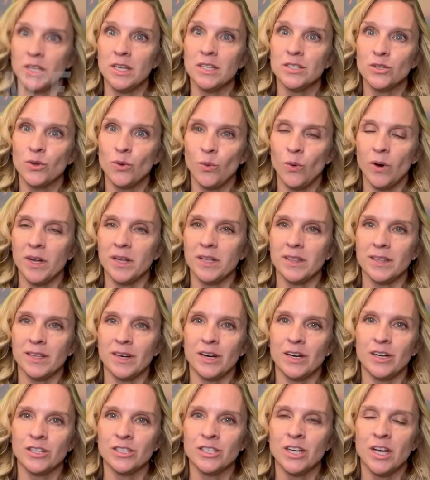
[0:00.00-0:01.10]
is quite
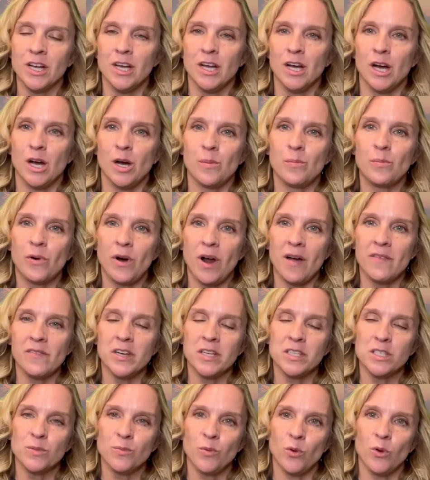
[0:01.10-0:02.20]
large.
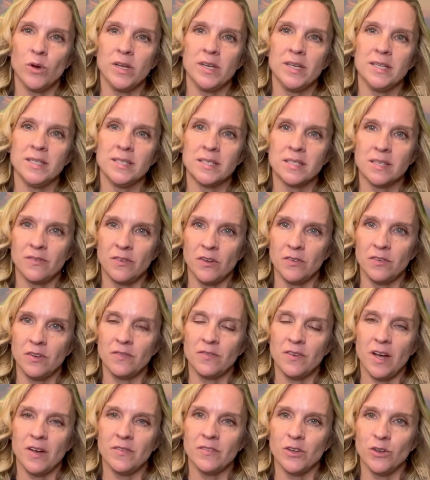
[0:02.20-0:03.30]
Providence Point is the
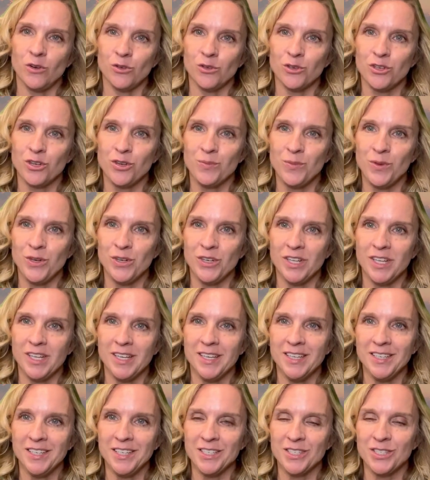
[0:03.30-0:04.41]
55 and older community
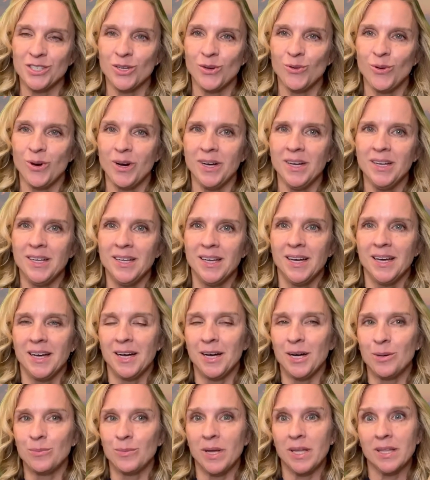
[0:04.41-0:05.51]
in Issaquah.
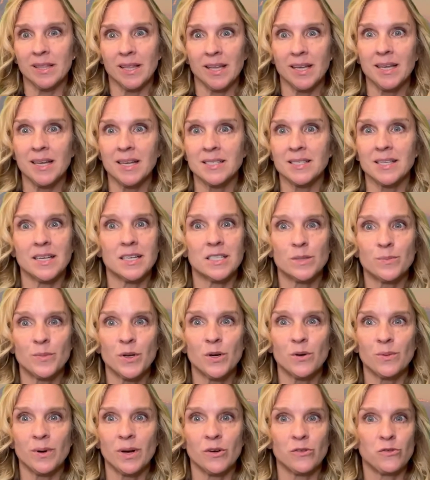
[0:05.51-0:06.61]
And like I said, it's
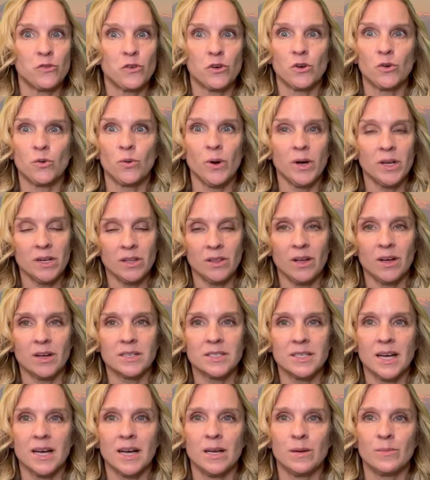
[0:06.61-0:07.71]
been around for quite a long
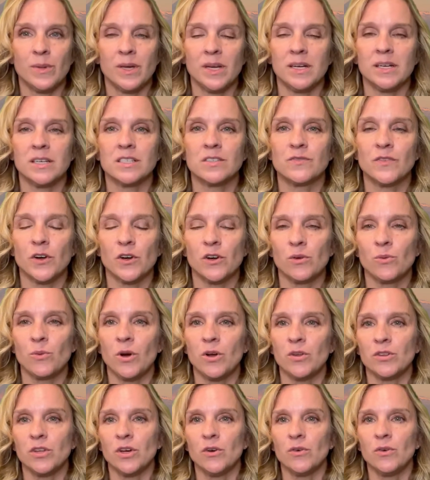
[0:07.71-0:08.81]
time and it is very
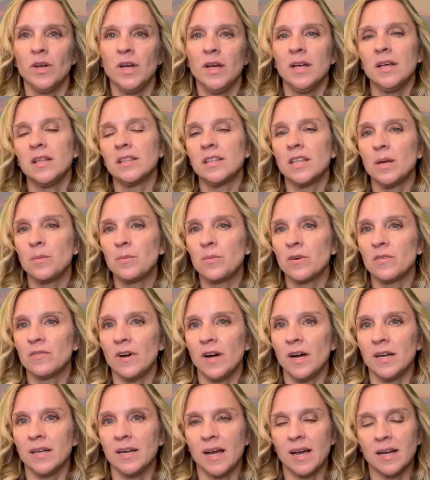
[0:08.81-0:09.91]
well known. They
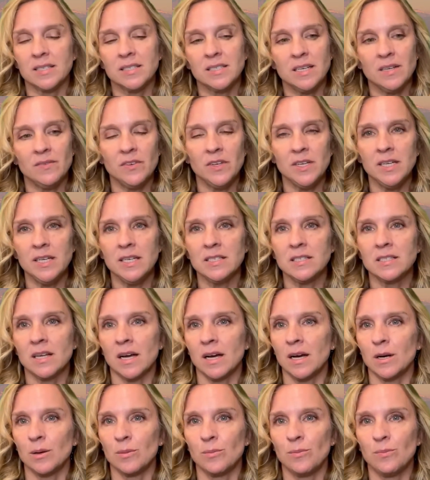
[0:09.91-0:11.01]
provide activities,
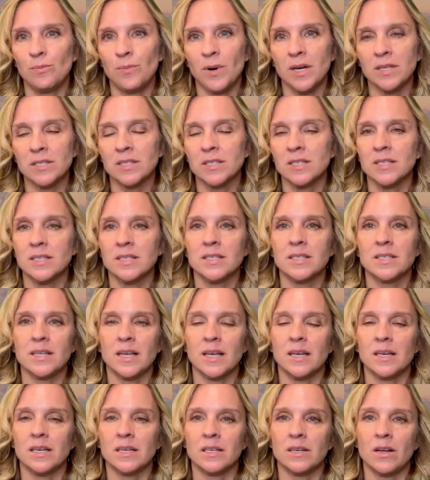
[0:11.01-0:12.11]
buses,
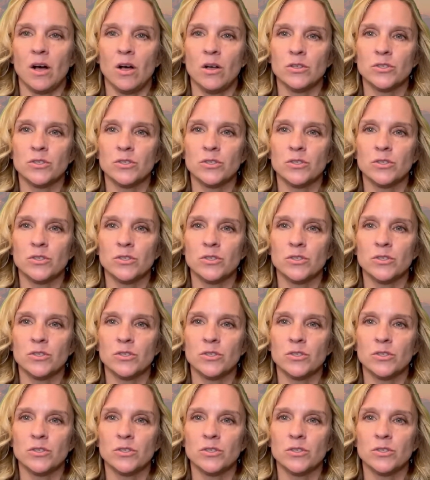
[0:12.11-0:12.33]
and all